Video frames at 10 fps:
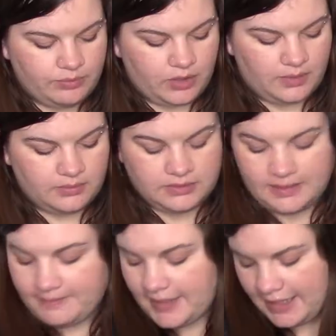probably
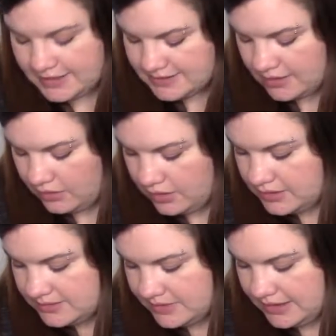pass that along to
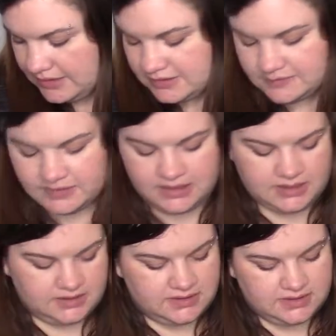somebody else,
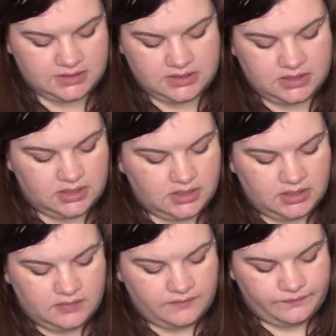because
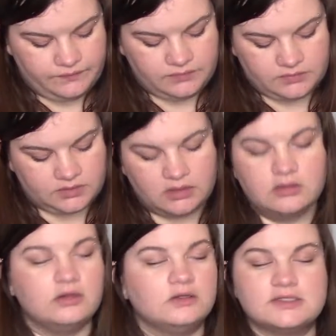
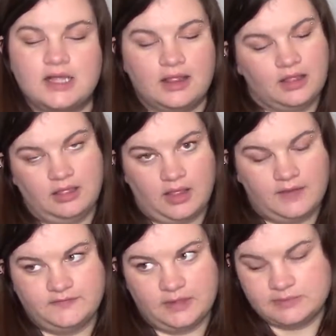girl's got like a
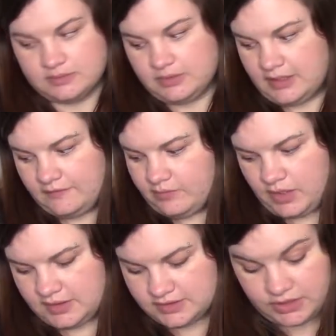lifetime supply of
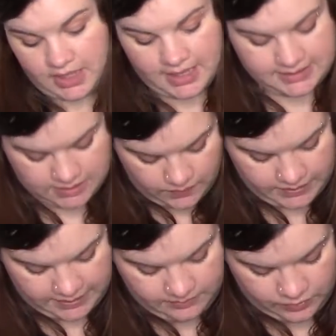bronzer. I don't
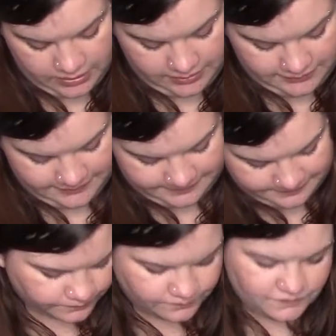need more.
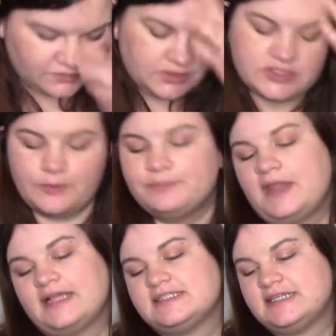So
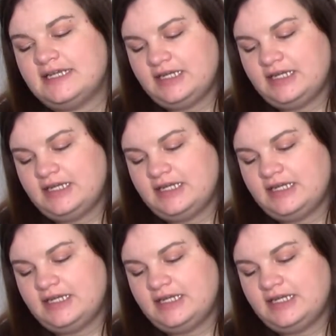next thing in